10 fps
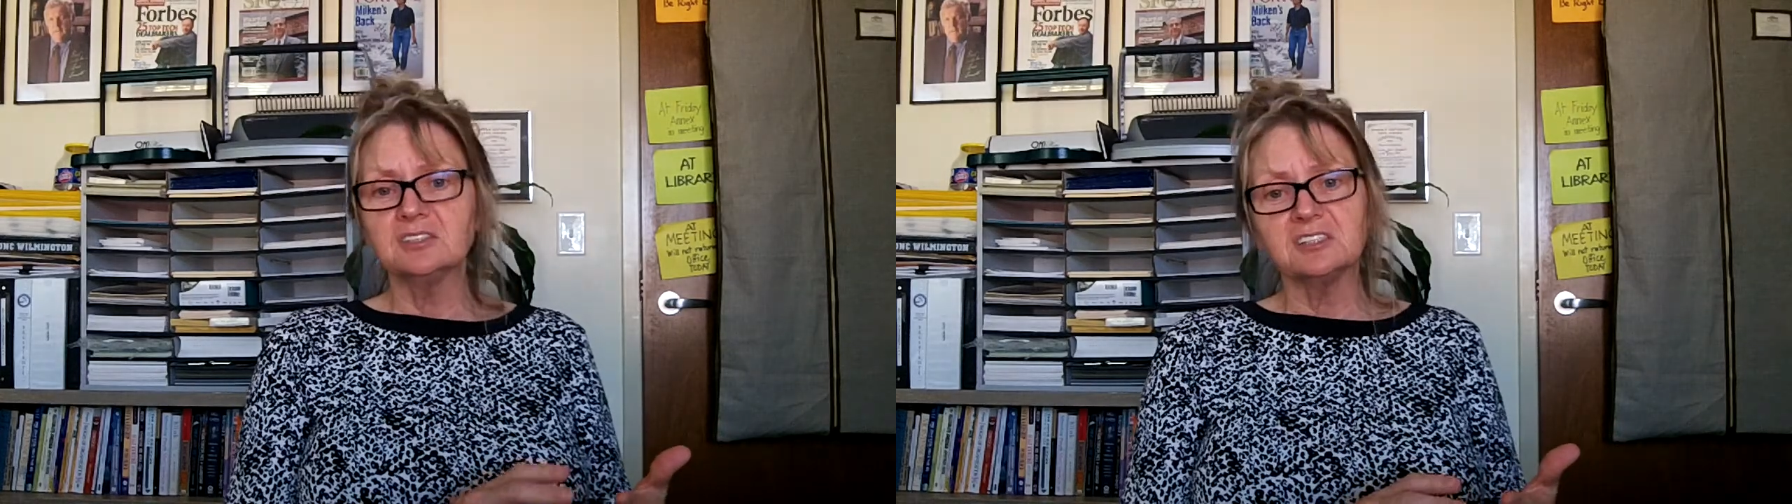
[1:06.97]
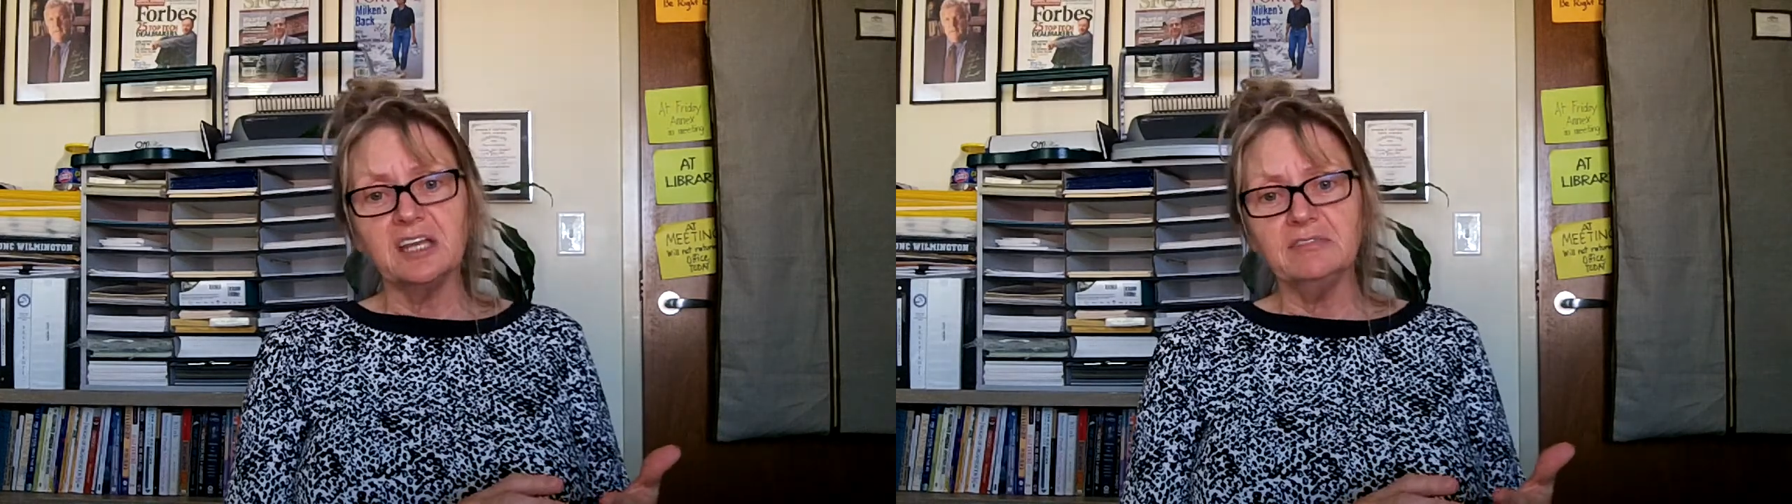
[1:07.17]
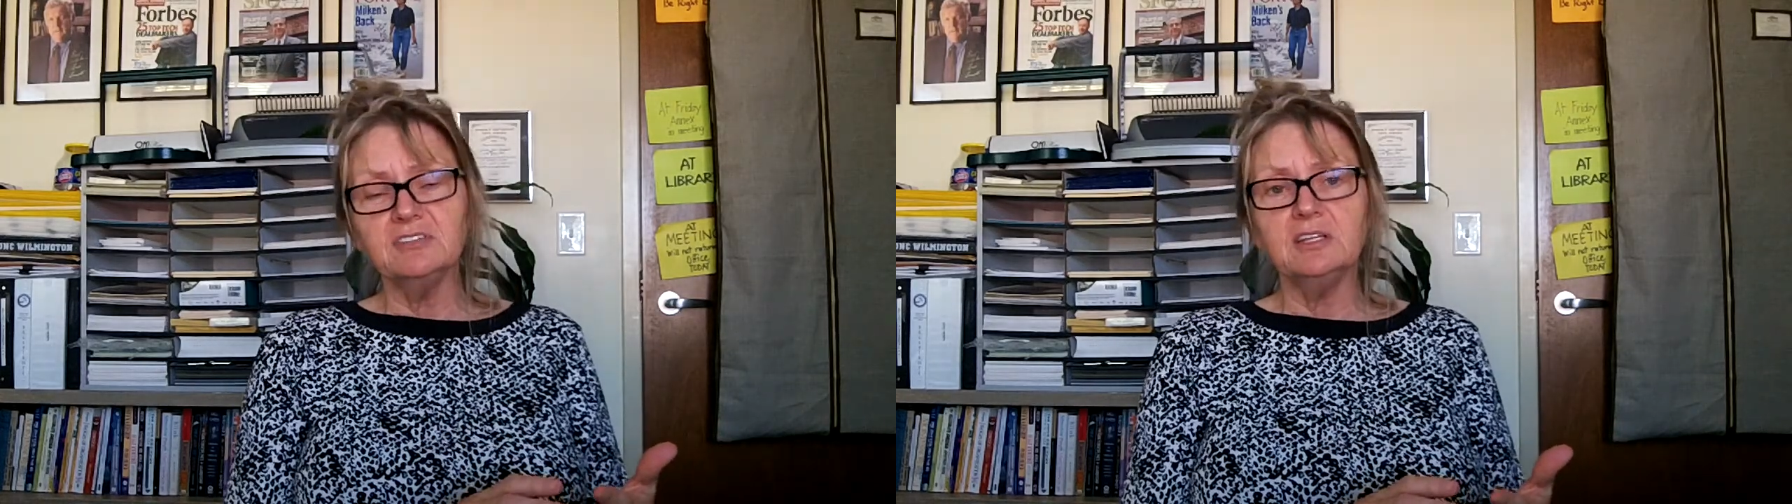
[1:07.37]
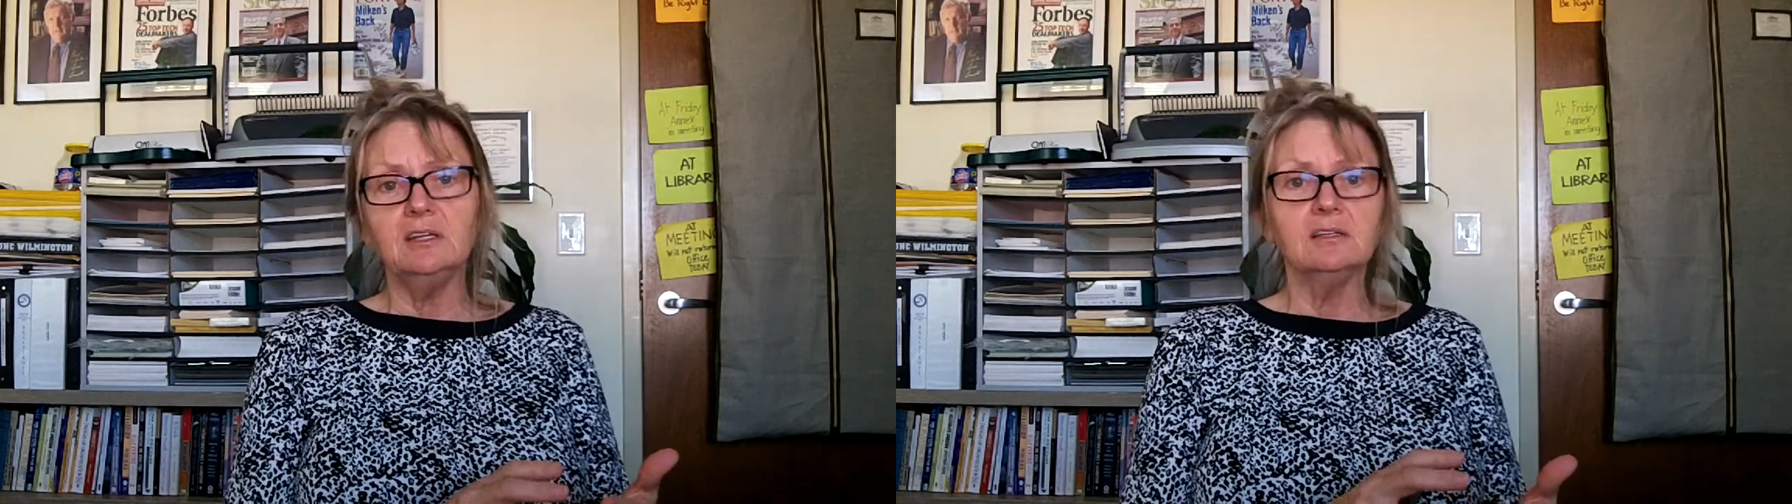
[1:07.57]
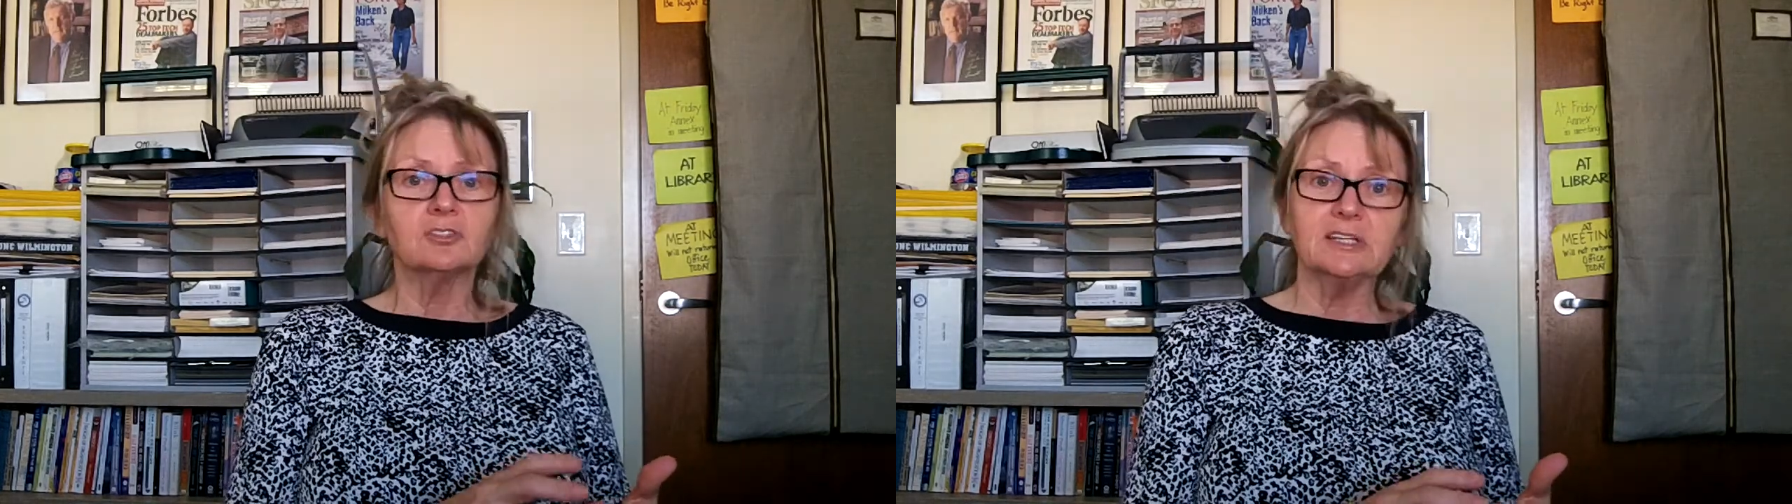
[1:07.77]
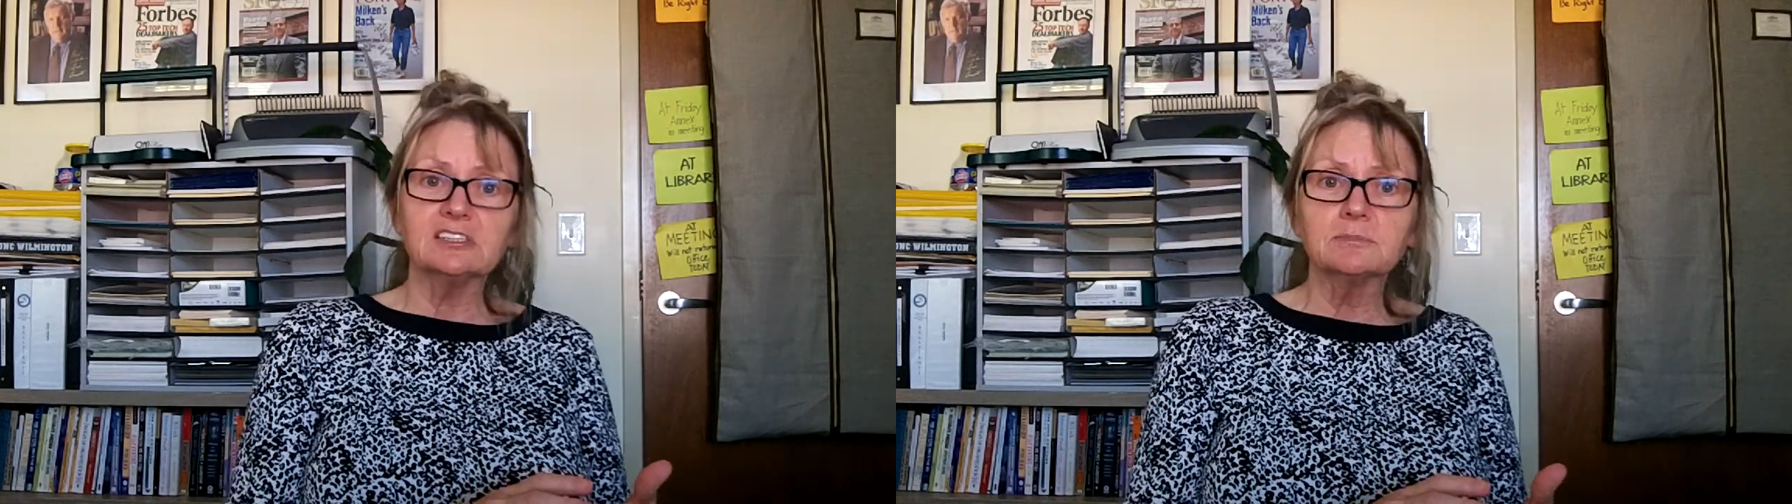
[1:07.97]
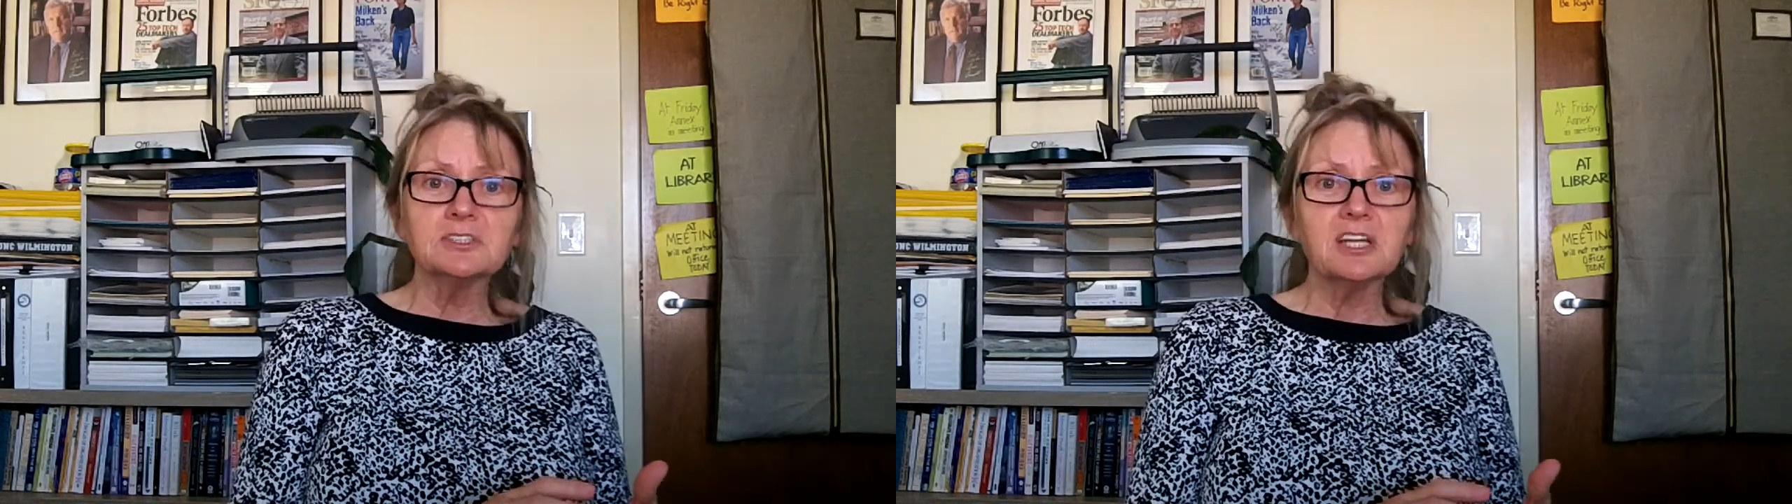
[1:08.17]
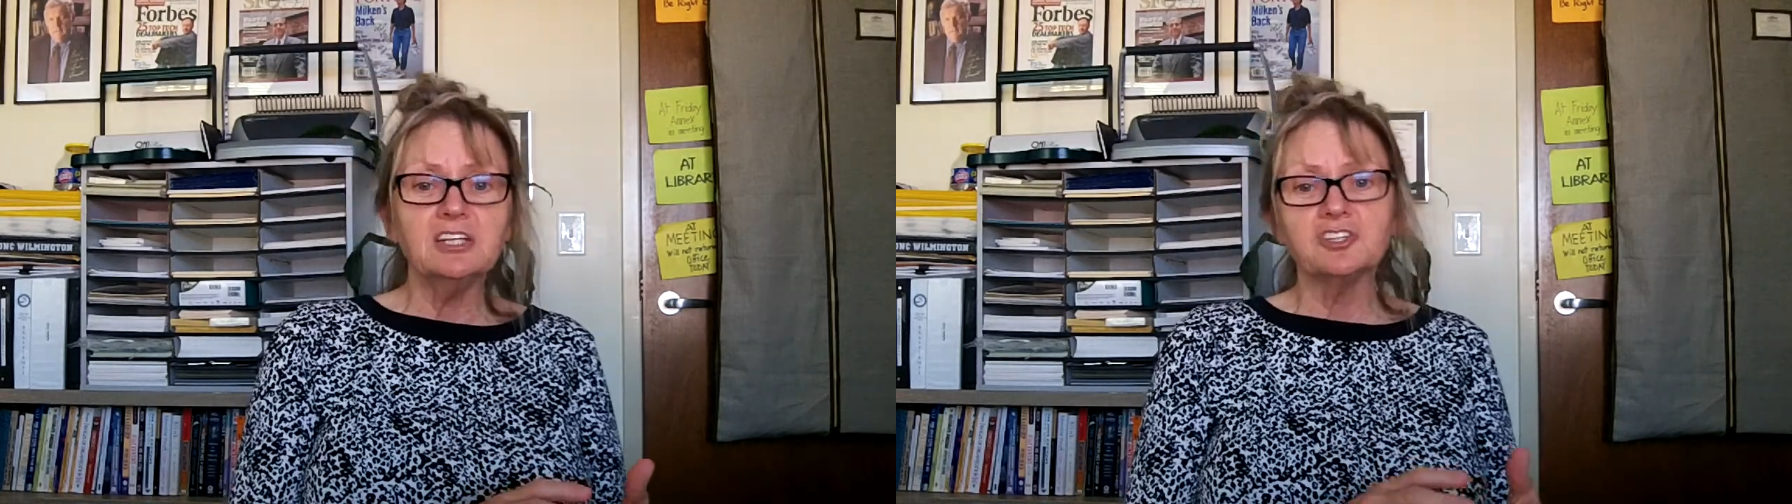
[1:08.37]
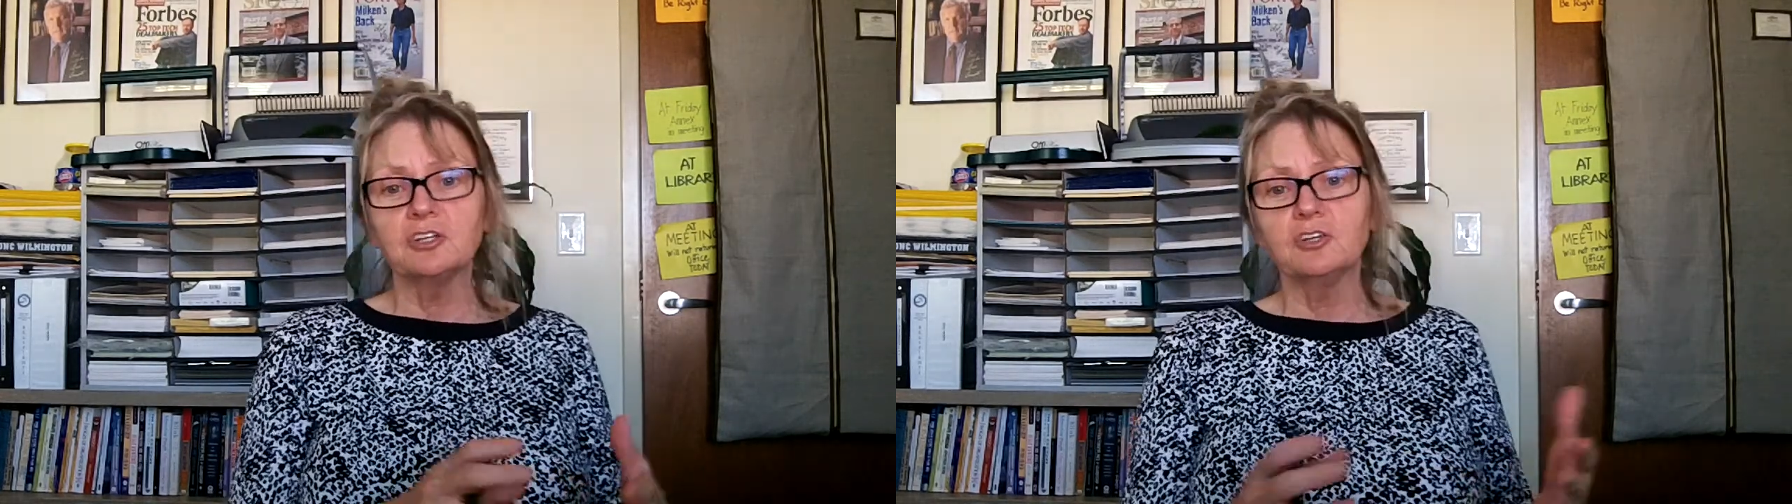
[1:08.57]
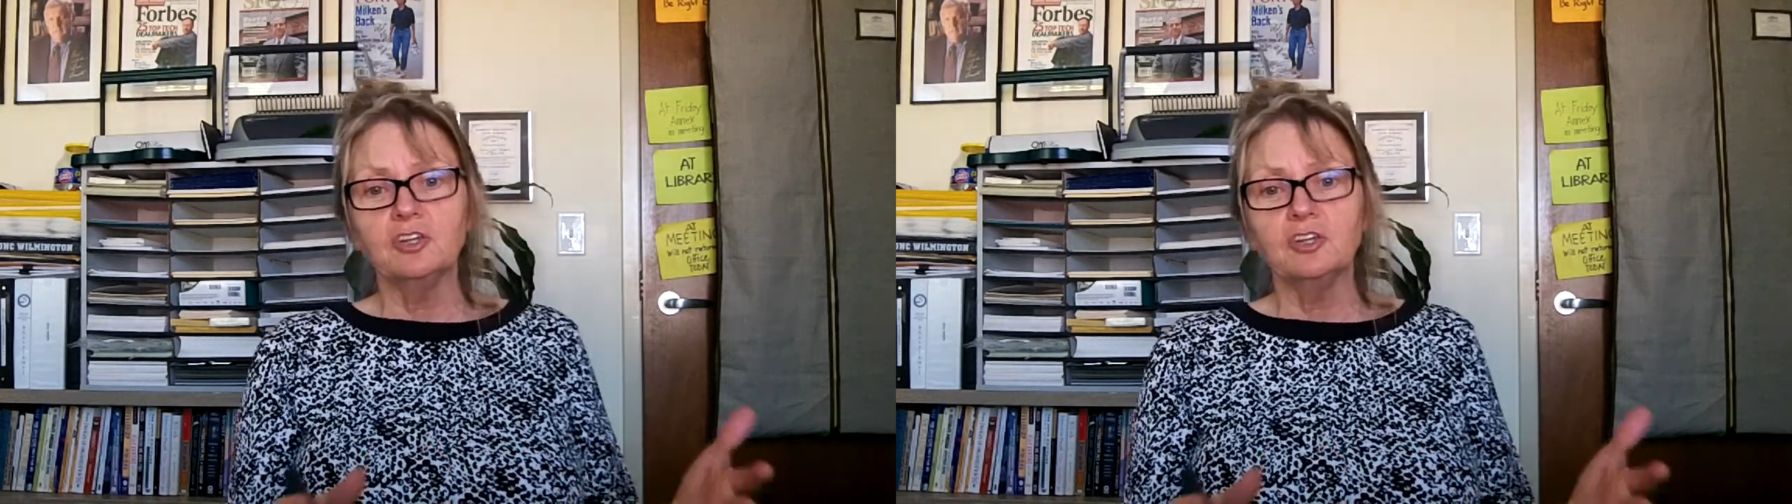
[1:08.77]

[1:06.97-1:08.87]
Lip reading: safety, transportation,